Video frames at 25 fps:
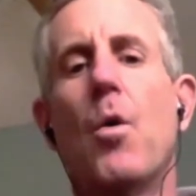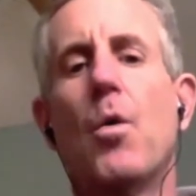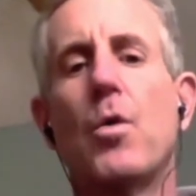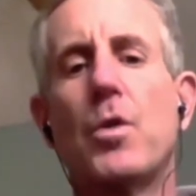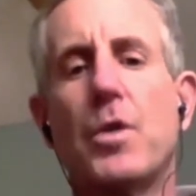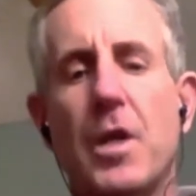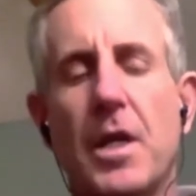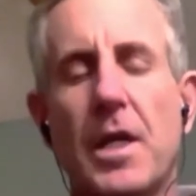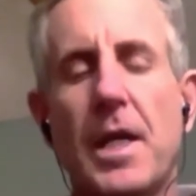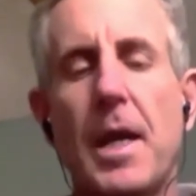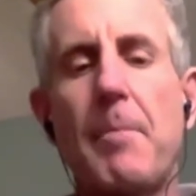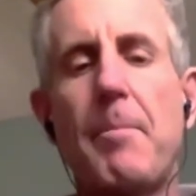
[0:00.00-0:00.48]

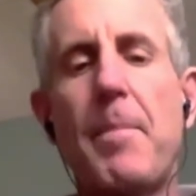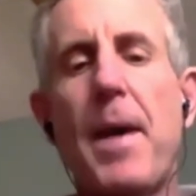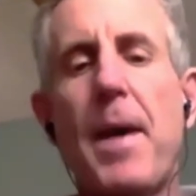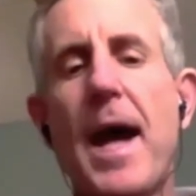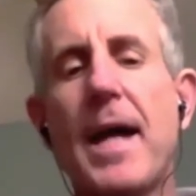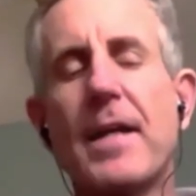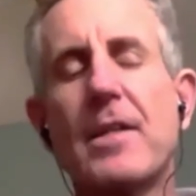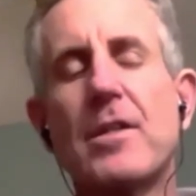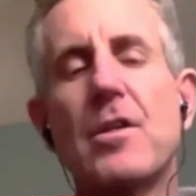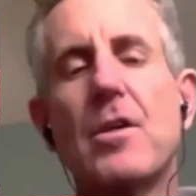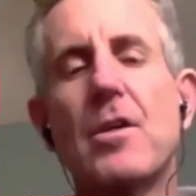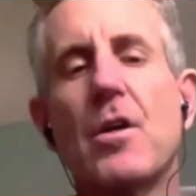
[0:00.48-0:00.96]
To get
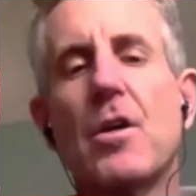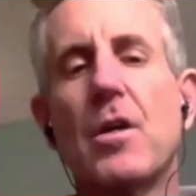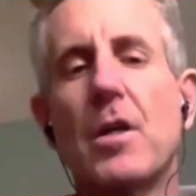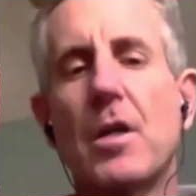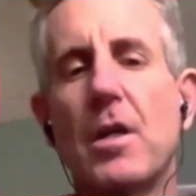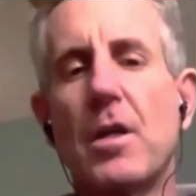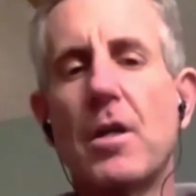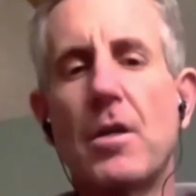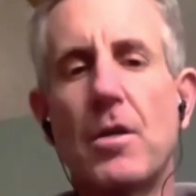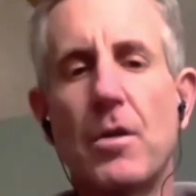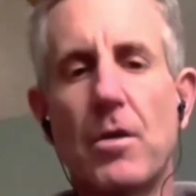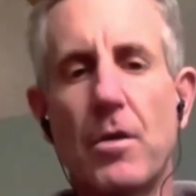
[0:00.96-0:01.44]
back to
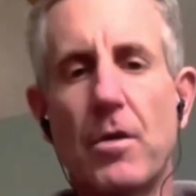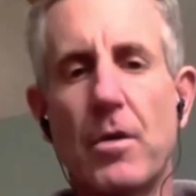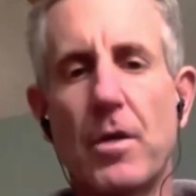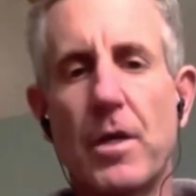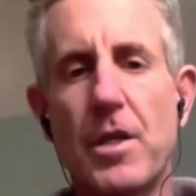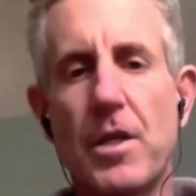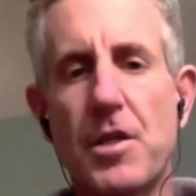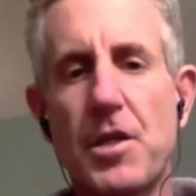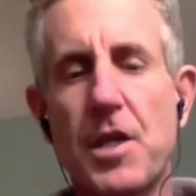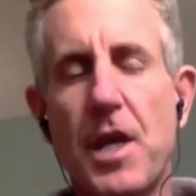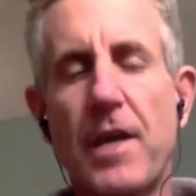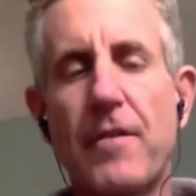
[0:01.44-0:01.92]
your
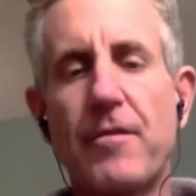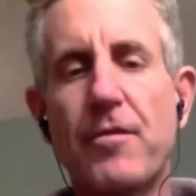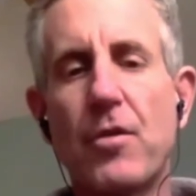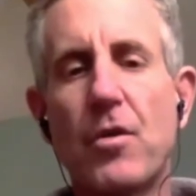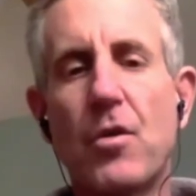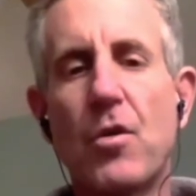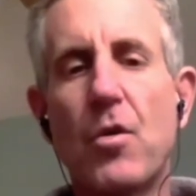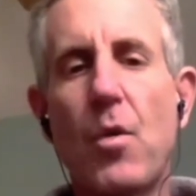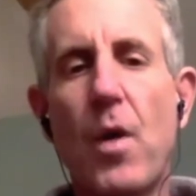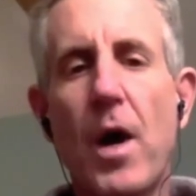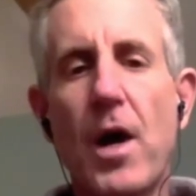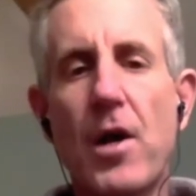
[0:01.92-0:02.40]
insightful
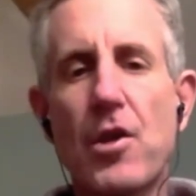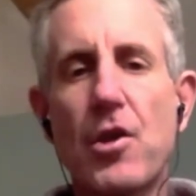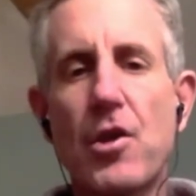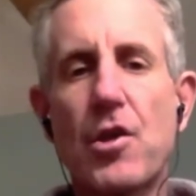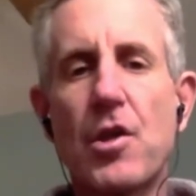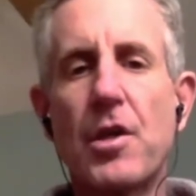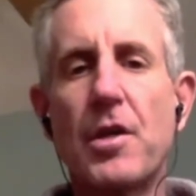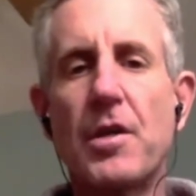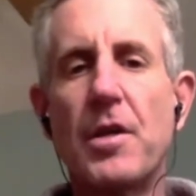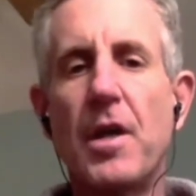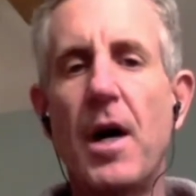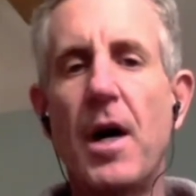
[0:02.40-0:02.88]

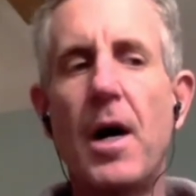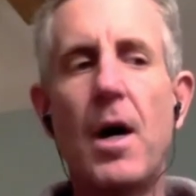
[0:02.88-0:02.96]
question,